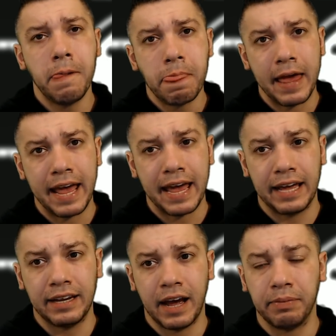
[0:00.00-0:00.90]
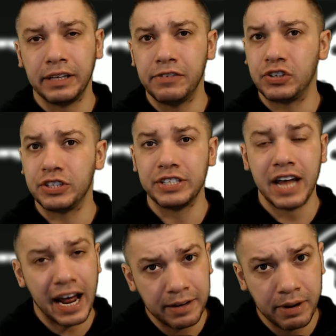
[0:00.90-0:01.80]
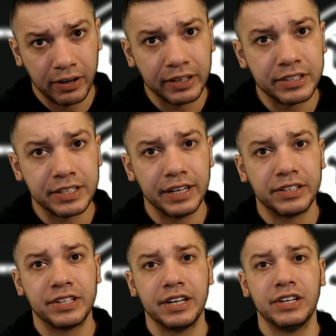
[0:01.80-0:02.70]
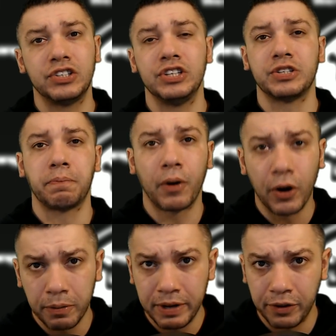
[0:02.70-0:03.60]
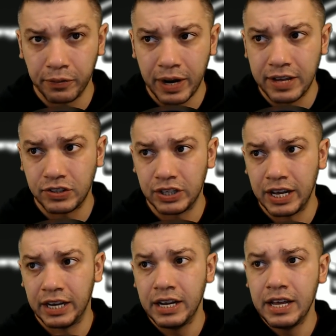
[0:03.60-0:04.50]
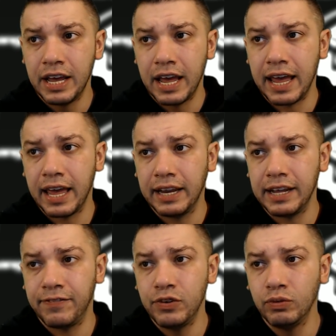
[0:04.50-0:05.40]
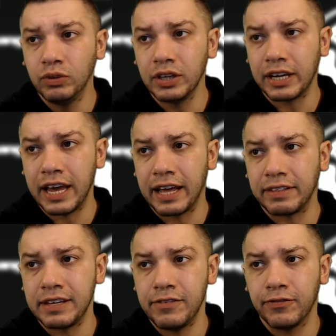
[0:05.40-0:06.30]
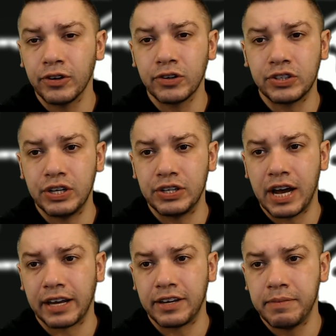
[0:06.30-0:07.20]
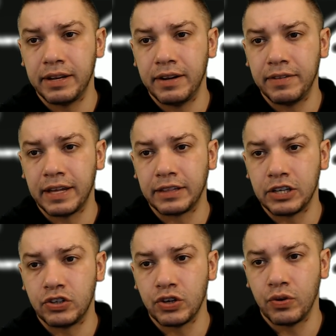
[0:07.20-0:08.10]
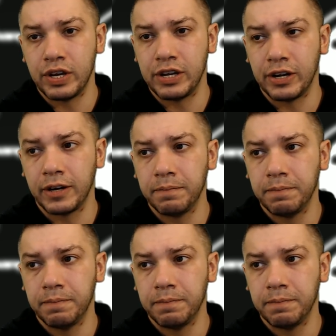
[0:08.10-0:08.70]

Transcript: And I believe she's not an American citizen. She's a permanent resident. And if you look at the first document that they show you here,